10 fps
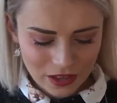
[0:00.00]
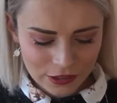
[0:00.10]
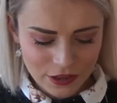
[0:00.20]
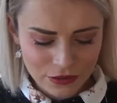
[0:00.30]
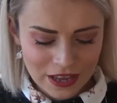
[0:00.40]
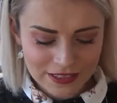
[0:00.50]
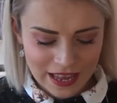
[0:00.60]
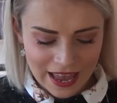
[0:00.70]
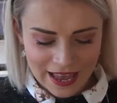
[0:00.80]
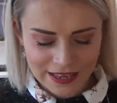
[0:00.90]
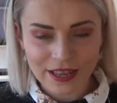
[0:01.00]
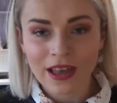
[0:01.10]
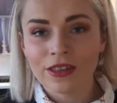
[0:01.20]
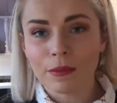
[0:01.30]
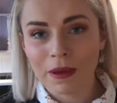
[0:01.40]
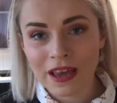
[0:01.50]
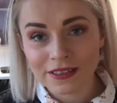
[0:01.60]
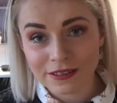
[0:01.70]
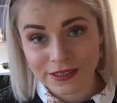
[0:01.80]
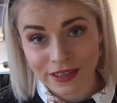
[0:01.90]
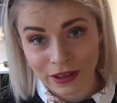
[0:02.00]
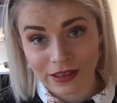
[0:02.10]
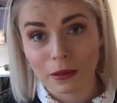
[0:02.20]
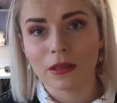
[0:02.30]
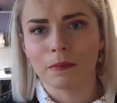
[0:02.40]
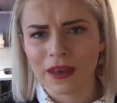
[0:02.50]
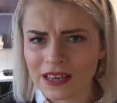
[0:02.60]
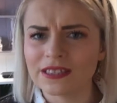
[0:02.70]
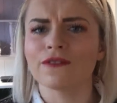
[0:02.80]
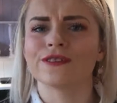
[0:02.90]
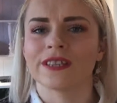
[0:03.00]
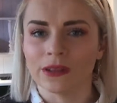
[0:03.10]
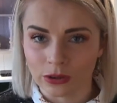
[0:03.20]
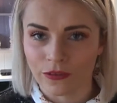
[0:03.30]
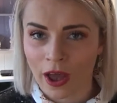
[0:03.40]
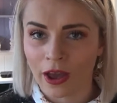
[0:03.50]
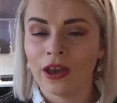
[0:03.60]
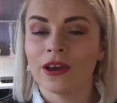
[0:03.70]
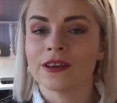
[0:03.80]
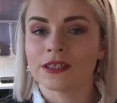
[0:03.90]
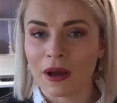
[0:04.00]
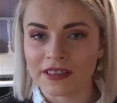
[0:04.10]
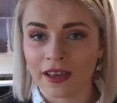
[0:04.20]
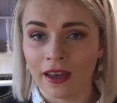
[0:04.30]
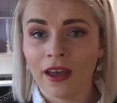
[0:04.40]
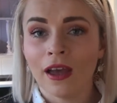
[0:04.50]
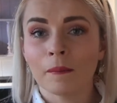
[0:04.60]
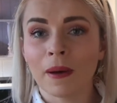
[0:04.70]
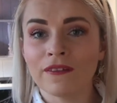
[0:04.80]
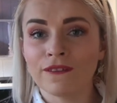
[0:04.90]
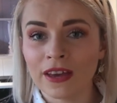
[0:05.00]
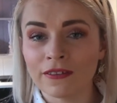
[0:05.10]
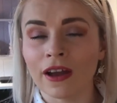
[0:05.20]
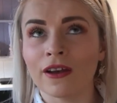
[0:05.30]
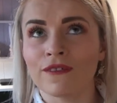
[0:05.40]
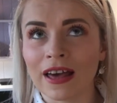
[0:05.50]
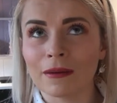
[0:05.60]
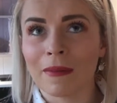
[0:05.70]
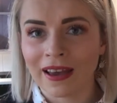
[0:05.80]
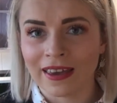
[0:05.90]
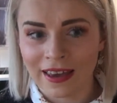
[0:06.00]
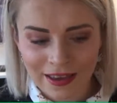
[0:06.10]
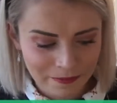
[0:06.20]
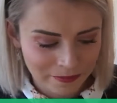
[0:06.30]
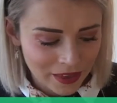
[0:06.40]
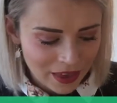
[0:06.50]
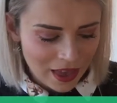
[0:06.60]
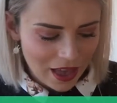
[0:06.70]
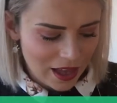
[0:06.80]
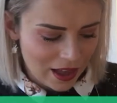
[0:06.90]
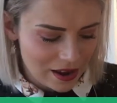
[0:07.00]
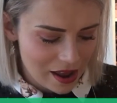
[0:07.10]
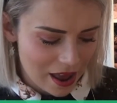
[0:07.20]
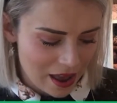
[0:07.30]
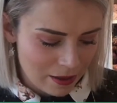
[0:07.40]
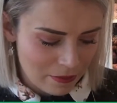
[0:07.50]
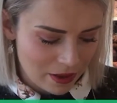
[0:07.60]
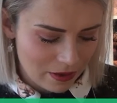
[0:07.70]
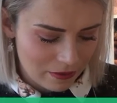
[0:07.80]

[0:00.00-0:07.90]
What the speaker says: So this is the Piece of Silver sweater by Vera Valimaki, and